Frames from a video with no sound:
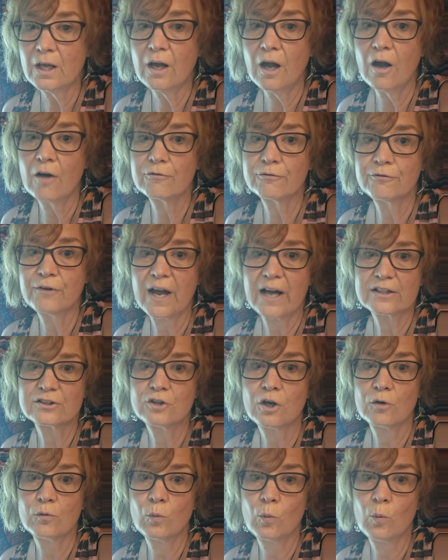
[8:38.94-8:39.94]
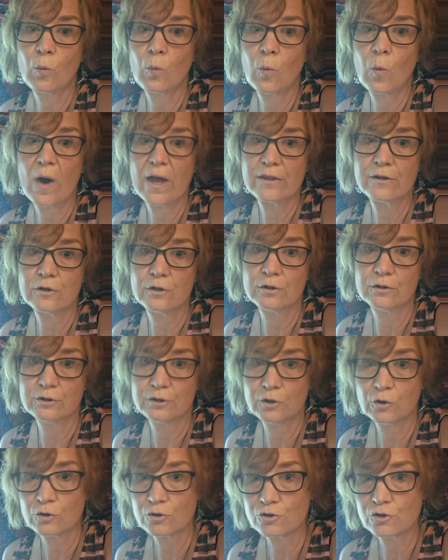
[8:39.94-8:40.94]
effect on whether
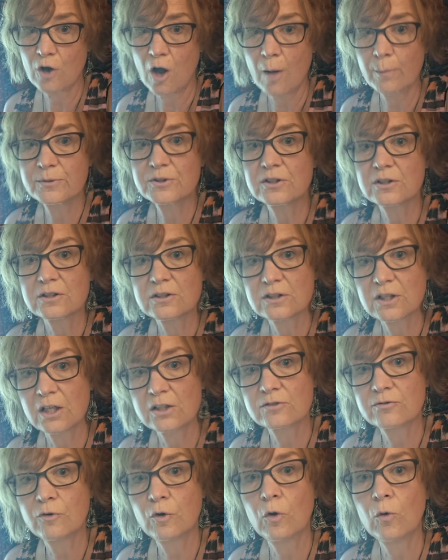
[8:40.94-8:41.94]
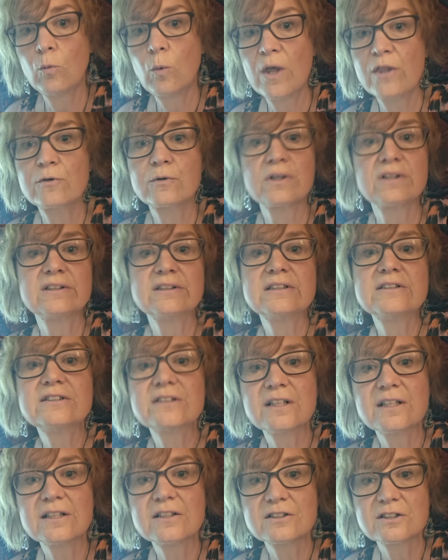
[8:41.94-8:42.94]
your shop's successful, whether a
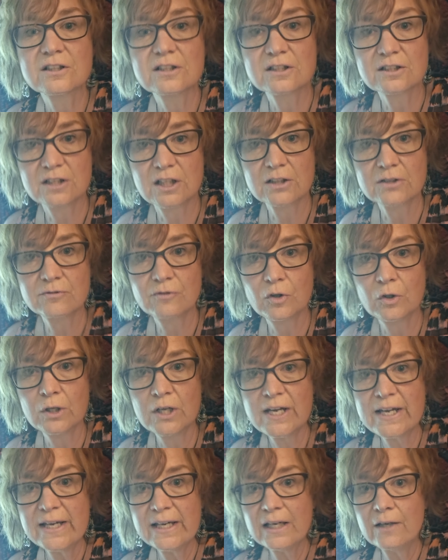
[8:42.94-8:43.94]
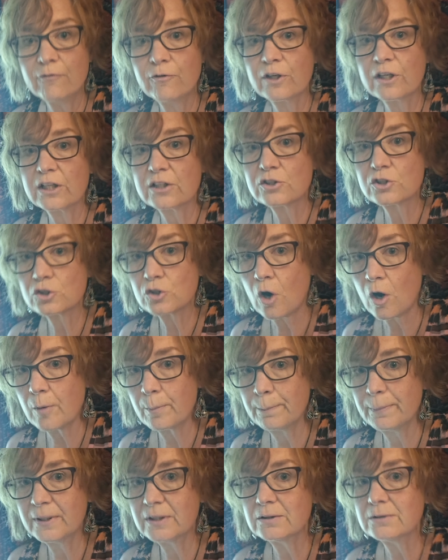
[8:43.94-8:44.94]
listing is successful, if it can
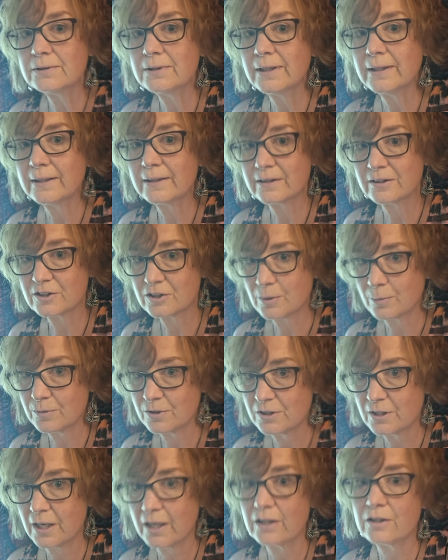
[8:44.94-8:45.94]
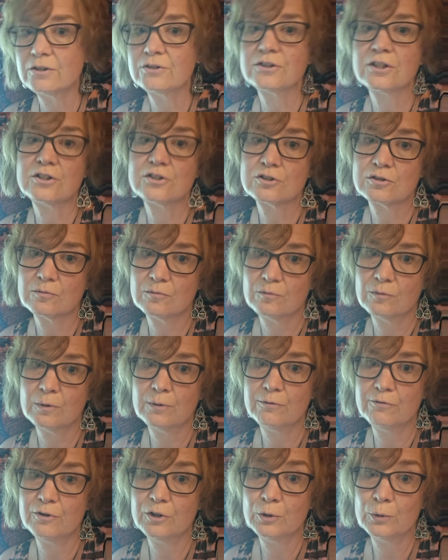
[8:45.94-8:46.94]
start building some sales and some
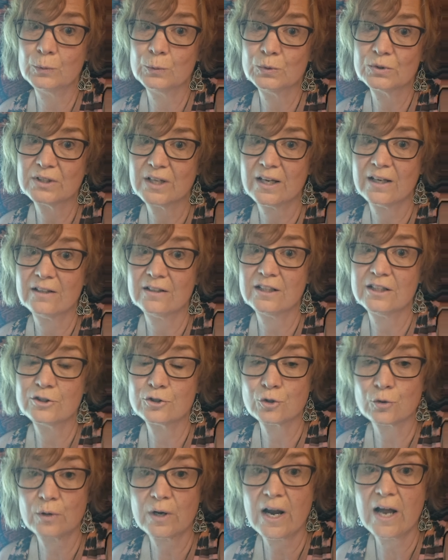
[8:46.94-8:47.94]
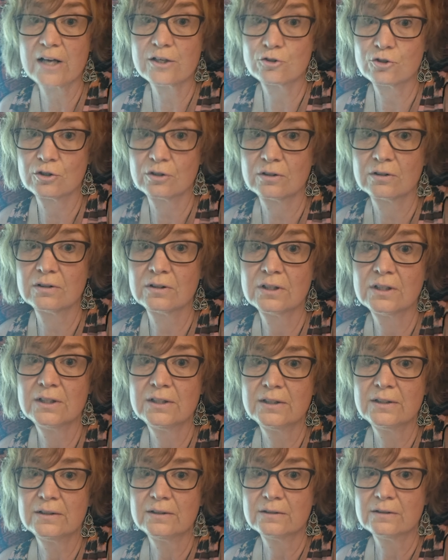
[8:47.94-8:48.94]
reviews and interaction,
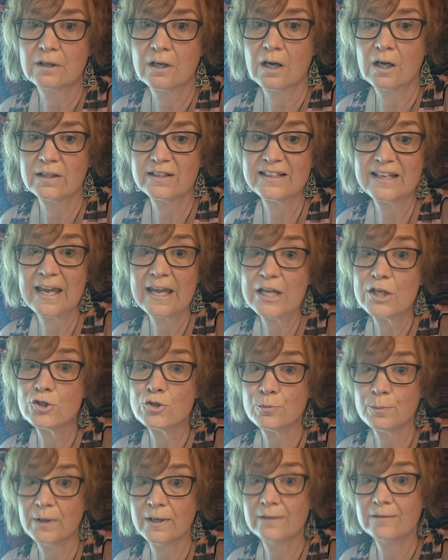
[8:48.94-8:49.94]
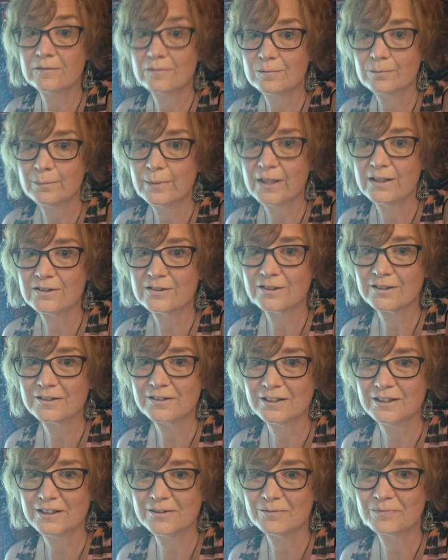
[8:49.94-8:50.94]
engagement,
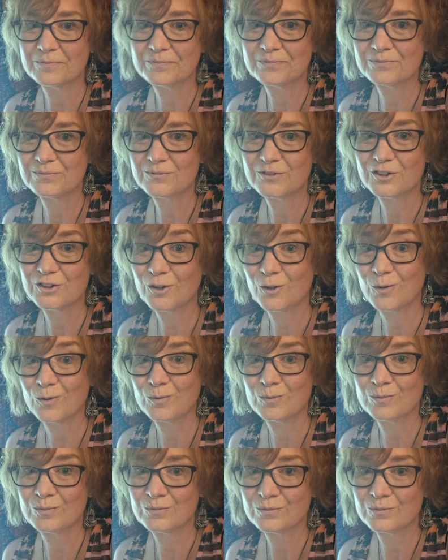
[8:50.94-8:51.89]
basically. So